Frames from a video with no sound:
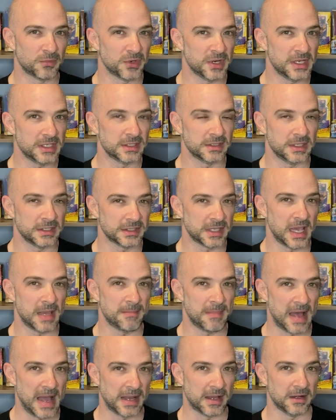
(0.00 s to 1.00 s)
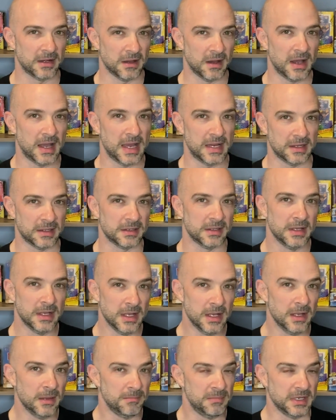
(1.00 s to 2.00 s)
reason this came back a 9, and
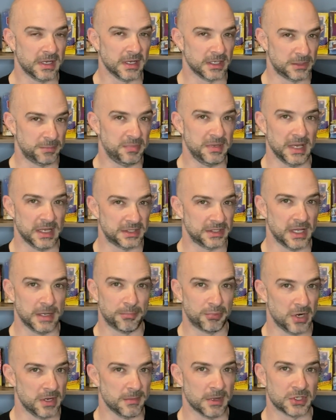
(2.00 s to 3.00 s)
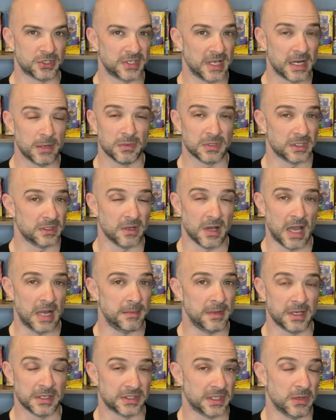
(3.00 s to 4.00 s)
because PSA pretty much said it was a 9
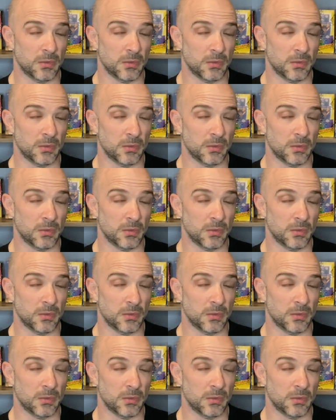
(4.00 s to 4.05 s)
because they